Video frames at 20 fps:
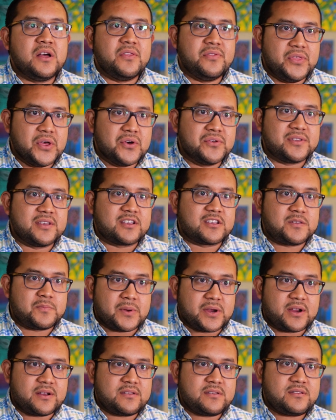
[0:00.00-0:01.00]
those
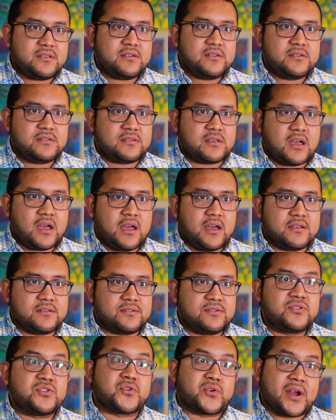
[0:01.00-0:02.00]
experiences as
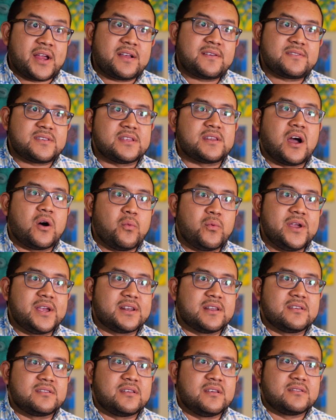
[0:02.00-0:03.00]
strengths and not
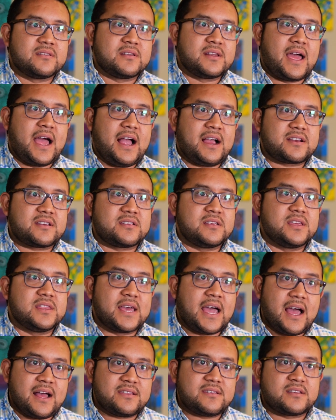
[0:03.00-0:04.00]
weaknesses, and actually
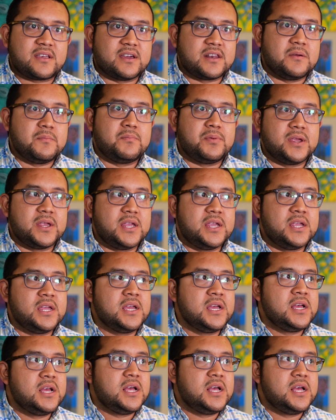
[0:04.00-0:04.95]
that's going to be